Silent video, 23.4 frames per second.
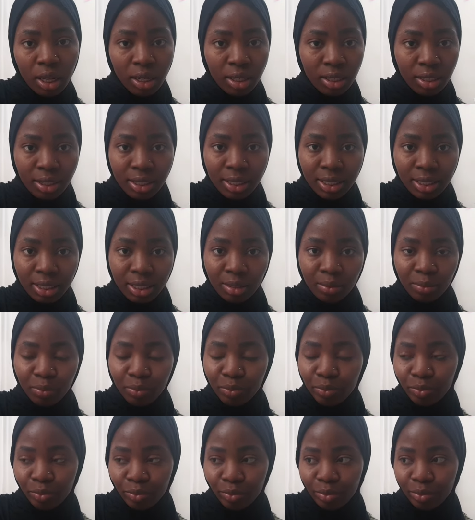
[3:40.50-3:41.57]
let's see.
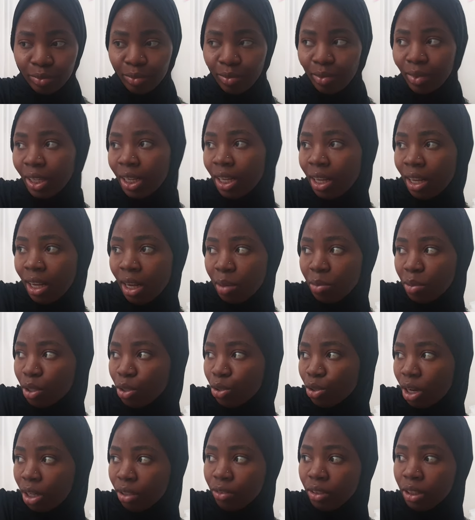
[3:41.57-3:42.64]
I'm going to
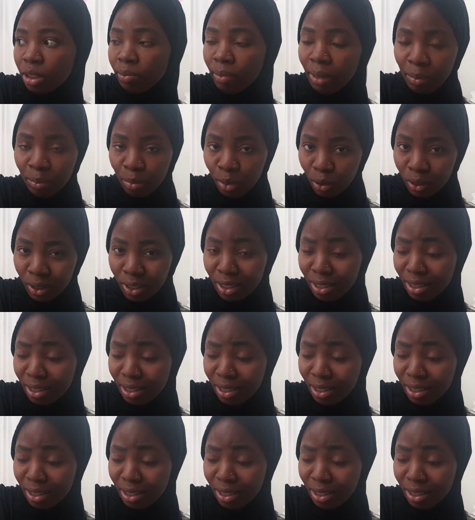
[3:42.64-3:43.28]
arrange my box.